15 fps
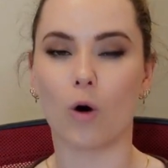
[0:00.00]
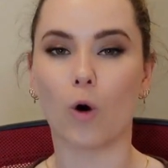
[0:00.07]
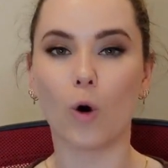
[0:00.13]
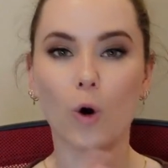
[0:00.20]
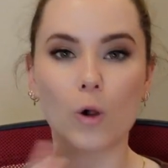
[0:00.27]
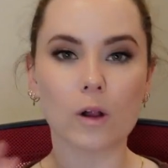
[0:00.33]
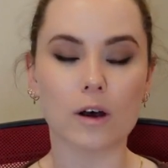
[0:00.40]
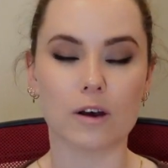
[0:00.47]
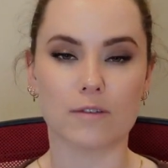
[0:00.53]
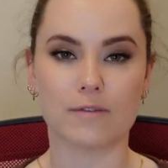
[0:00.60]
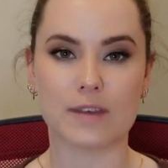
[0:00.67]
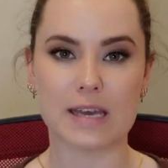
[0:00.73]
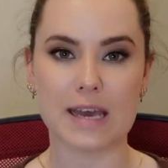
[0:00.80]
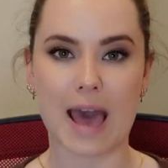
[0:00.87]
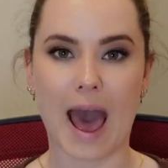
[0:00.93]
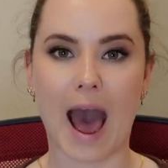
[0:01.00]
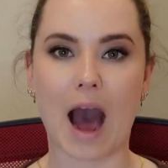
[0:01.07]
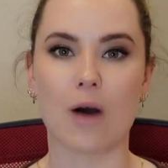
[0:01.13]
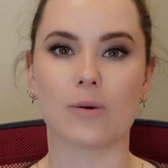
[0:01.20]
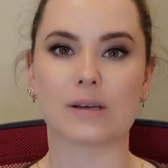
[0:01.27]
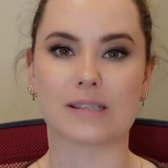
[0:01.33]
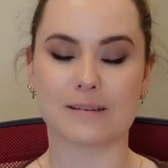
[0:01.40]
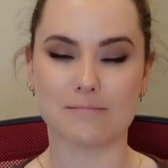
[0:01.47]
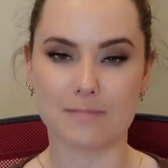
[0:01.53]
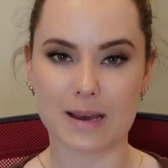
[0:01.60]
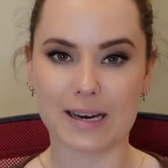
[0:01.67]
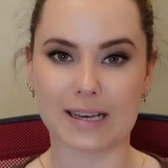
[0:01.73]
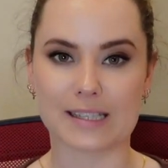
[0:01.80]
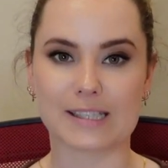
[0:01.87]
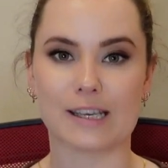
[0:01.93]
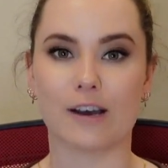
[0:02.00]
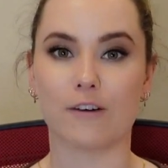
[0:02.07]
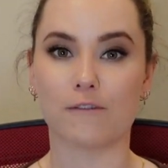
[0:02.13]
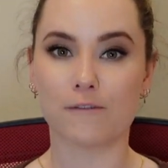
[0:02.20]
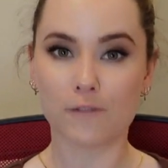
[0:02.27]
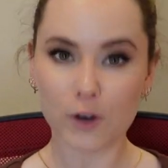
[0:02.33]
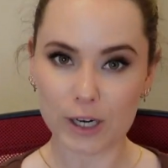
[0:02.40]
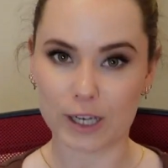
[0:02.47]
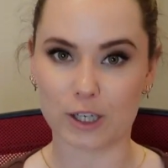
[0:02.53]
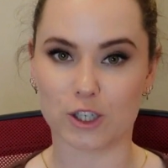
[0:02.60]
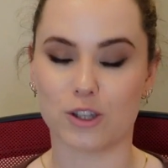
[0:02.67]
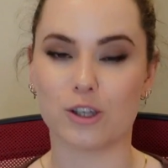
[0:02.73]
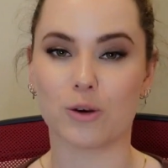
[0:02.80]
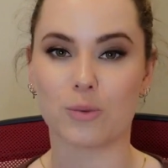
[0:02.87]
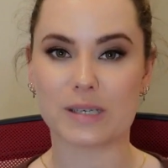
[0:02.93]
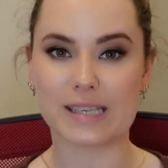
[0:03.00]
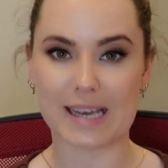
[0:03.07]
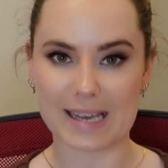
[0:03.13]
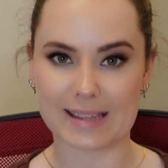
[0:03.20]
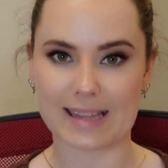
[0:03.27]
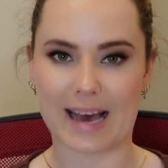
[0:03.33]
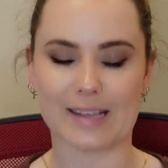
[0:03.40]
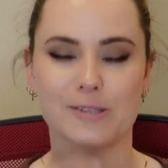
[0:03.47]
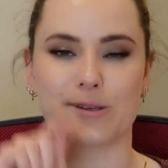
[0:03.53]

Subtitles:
all of the hours and minutes of footage that was in that.